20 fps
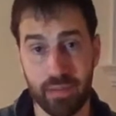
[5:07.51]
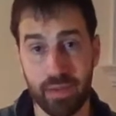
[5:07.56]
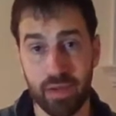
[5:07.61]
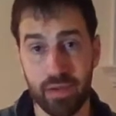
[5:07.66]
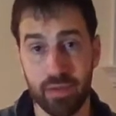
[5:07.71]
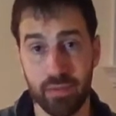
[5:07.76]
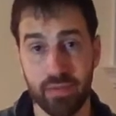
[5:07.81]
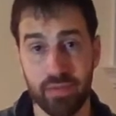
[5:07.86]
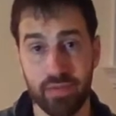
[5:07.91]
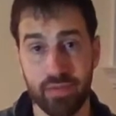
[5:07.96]

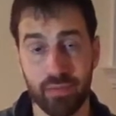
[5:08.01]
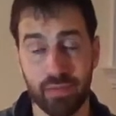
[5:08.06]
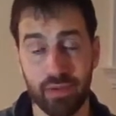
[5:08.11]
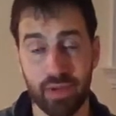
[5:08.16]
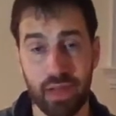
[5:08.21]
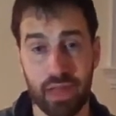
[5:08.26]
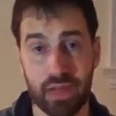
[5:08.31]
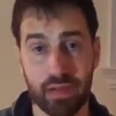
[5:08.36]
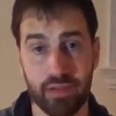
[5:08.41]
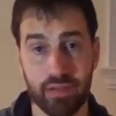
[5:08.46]
helps
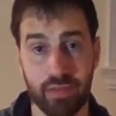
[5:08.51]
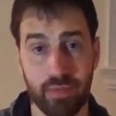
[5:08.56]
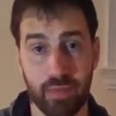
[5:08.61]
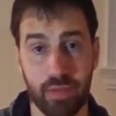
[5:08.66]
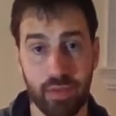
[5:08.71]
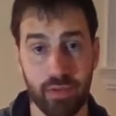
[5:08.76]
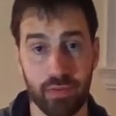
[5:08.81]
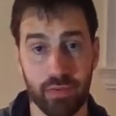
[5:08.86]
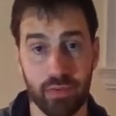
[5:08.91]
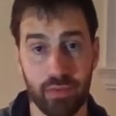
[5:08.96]
relax some of
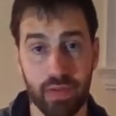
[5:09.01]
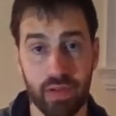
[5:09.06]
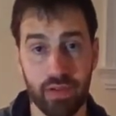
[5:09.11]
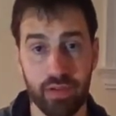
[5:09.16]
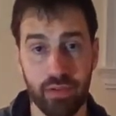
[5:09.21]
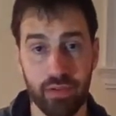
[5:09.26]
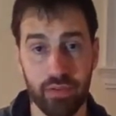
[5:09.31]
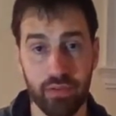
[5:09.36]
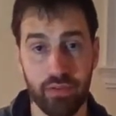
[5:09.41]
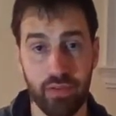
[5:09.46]
those
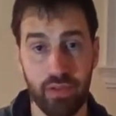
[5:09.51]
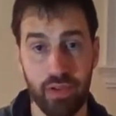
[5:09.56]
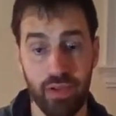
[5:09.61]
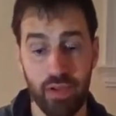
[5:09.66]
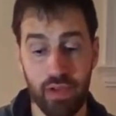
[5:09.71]
wrinkles.